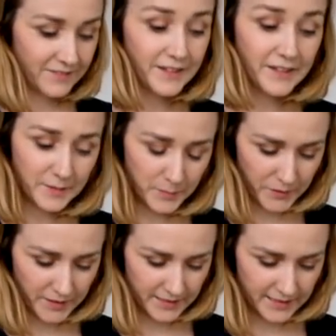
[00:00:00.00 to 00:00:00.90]
Very
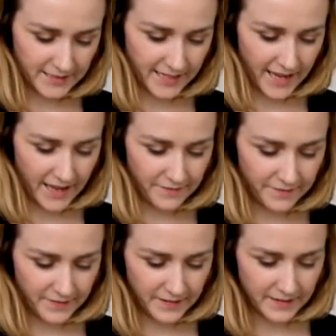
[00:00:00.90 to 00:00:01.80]
important to have.
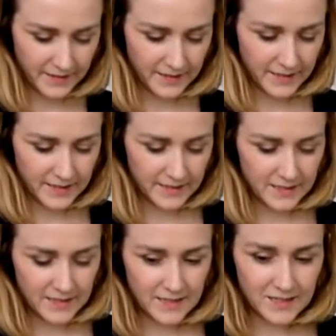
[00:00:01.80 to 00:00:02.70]

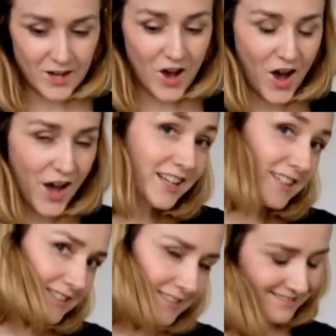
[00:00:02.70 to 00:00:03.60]

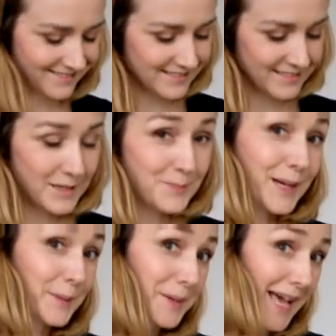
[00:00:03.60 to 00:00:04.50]
On
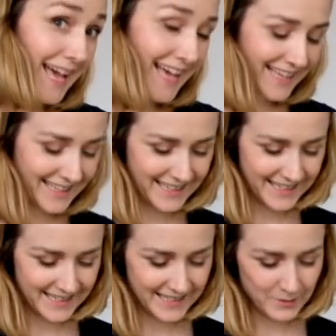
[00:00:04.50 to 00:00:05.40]
my bag
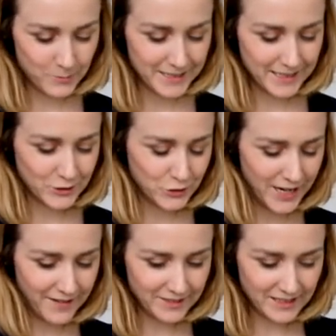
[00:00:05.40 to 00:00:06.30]
when I
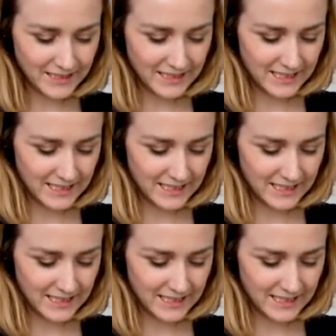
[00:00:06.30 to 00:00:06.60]
travel